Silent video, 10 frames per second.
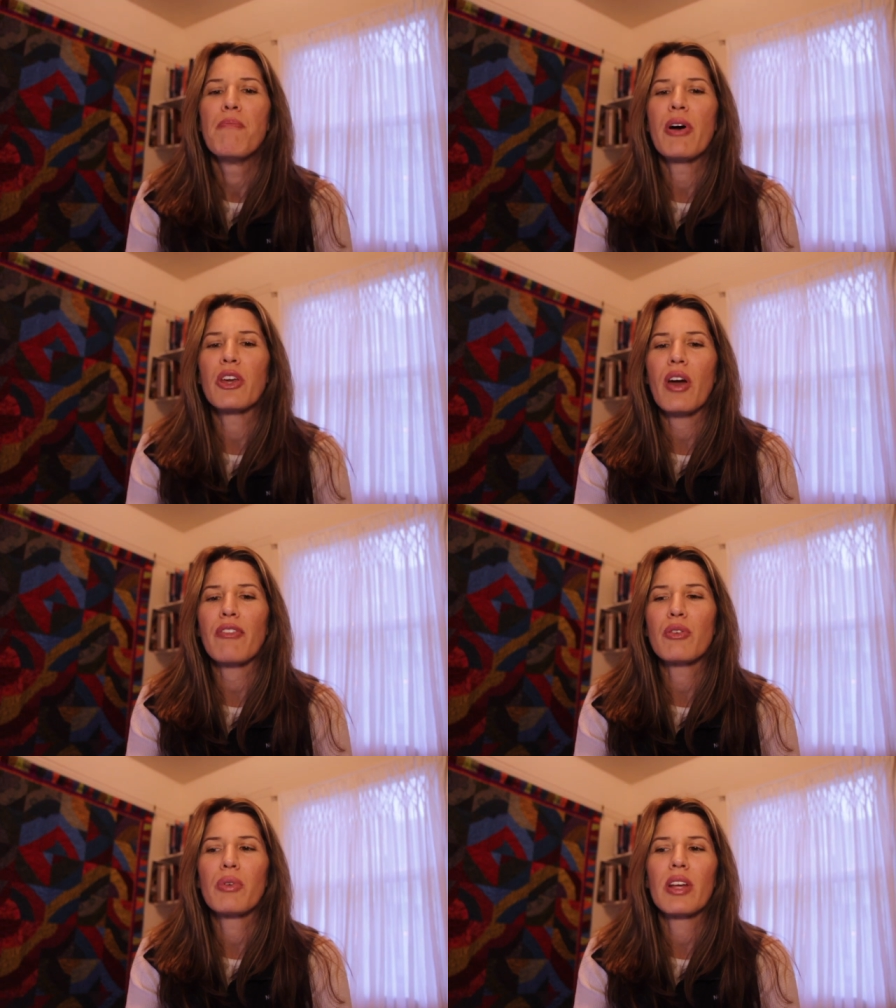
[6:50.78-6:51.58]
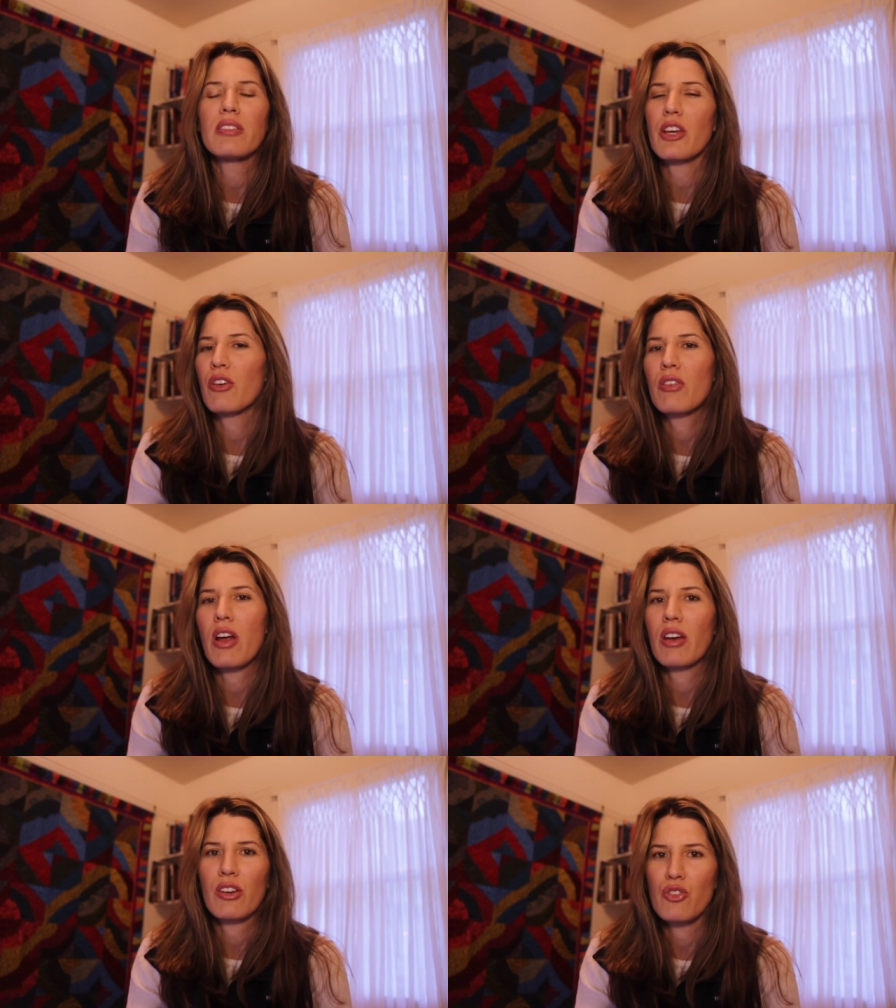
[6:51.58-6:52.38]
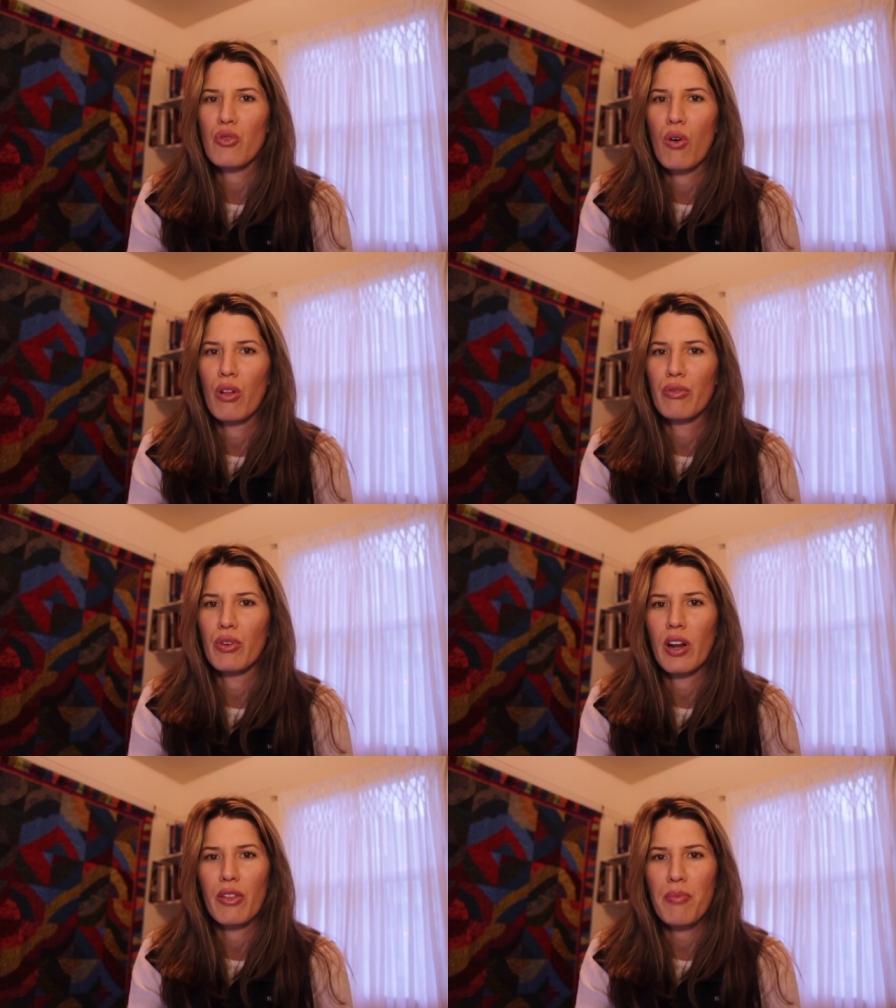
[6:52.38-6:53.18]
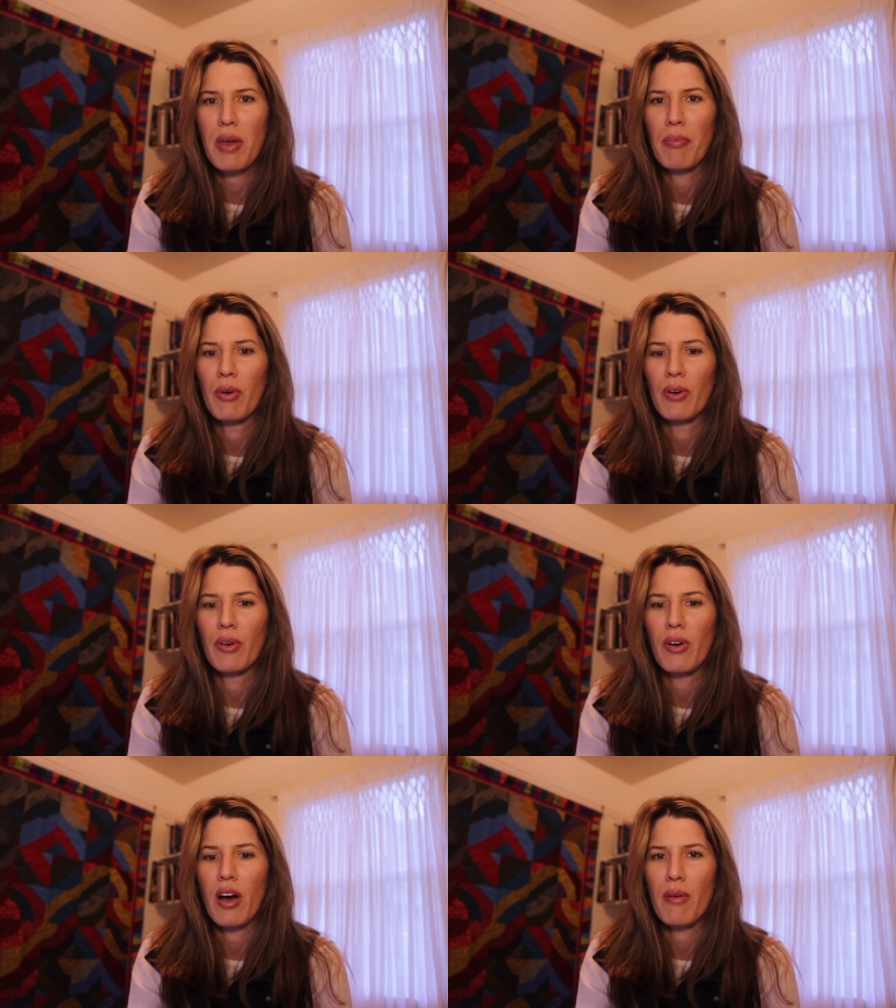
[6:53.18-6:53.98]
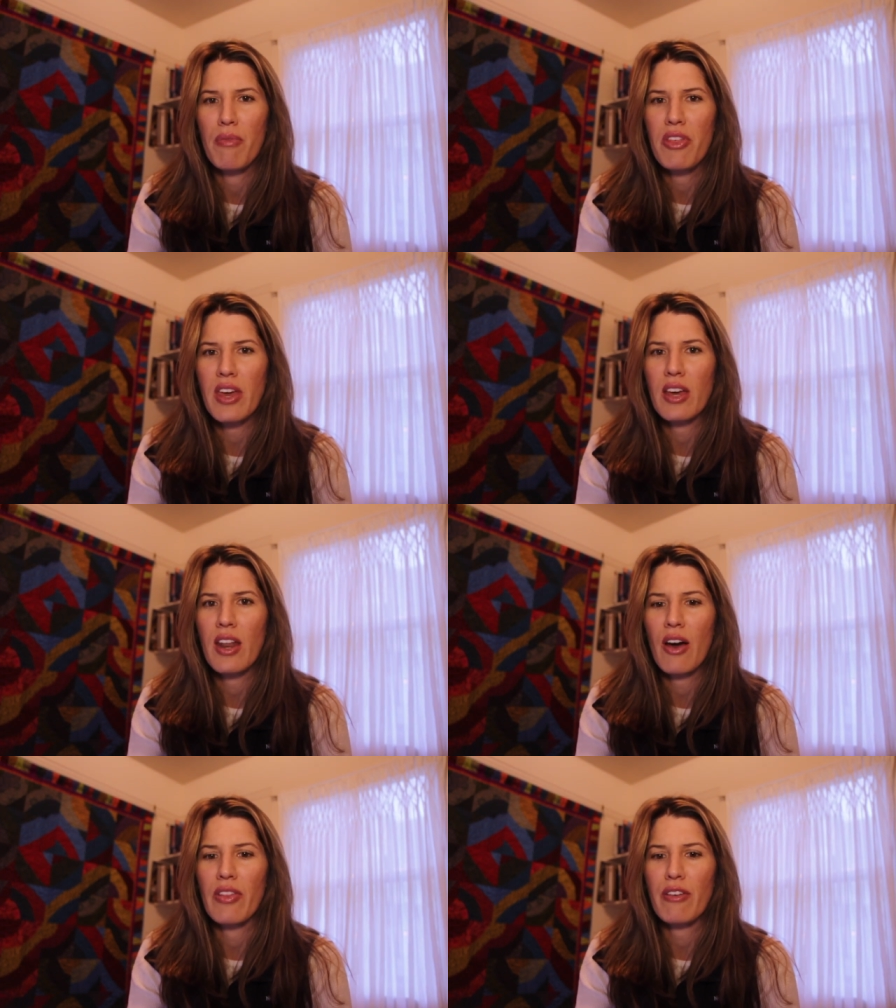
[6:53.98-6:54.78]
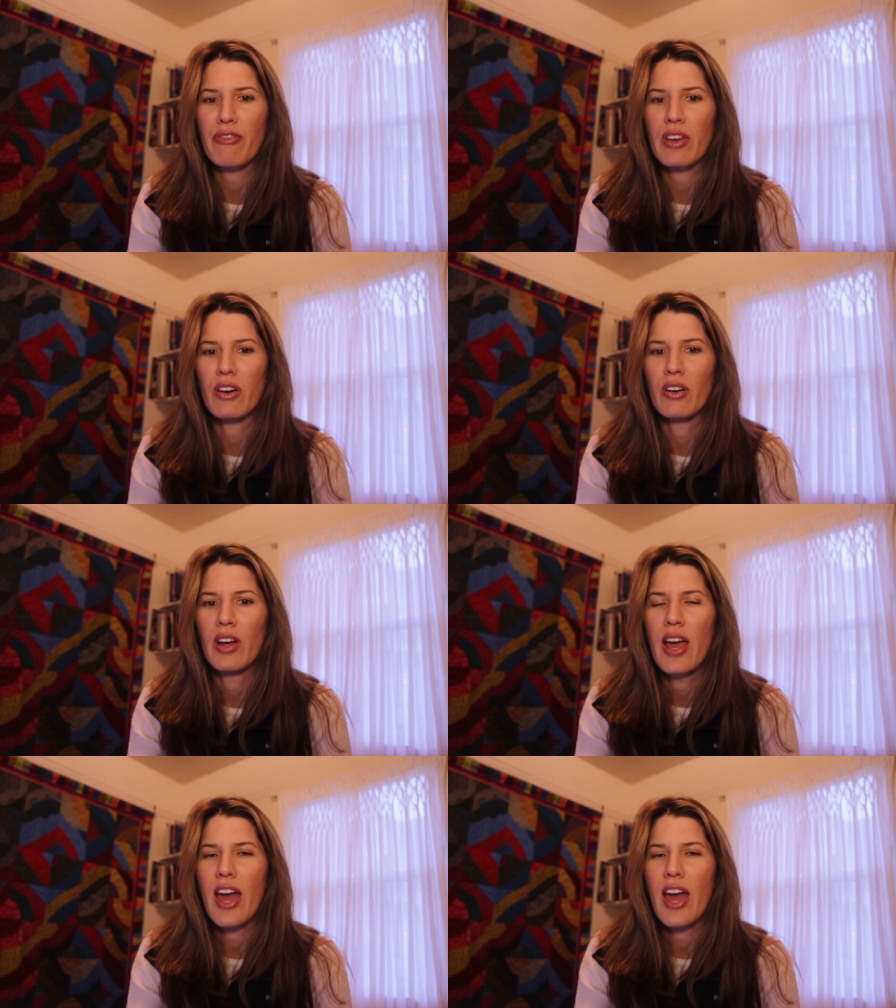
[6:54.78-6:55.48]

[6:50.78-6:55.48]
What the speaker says: But you have to realize that you're not in control of what other people think and how they feel.